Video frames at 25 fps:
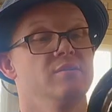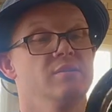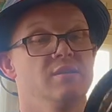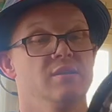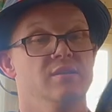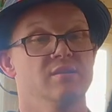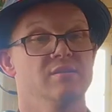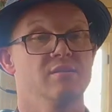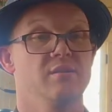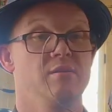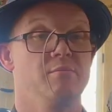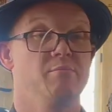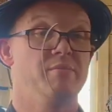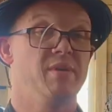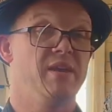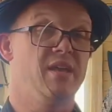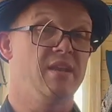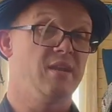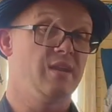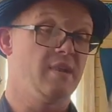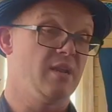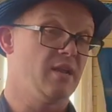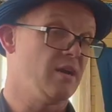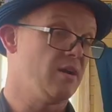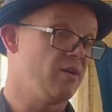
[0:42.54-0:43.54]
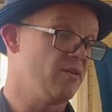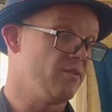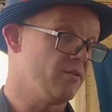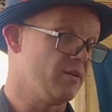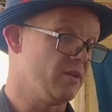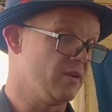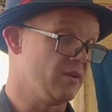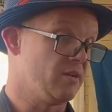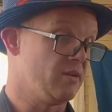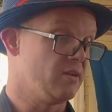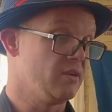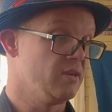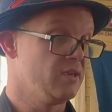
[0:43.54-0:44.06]
It's all bent now
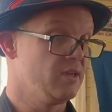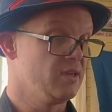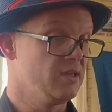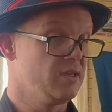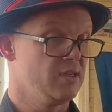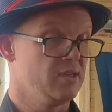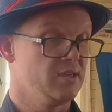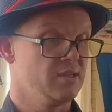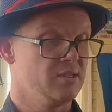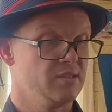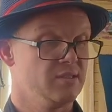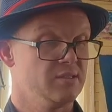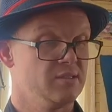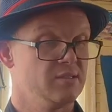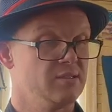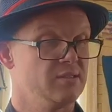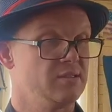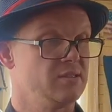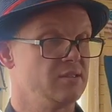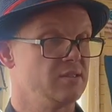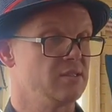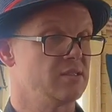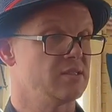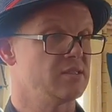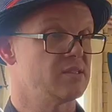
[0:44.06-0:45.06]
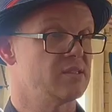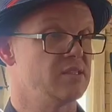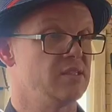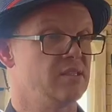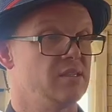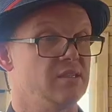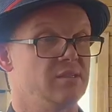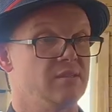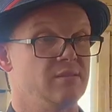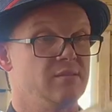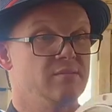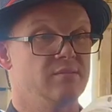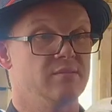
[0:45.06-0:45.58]
and you can see
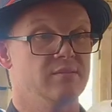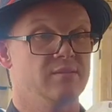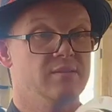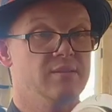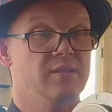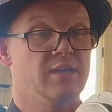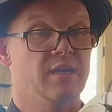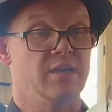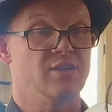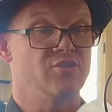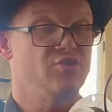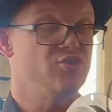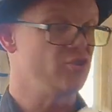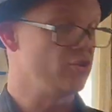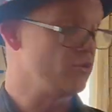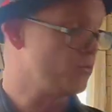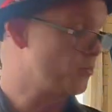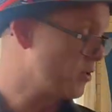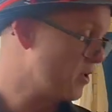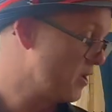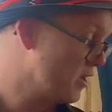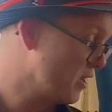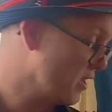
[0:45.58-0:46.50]
it got chewed pretty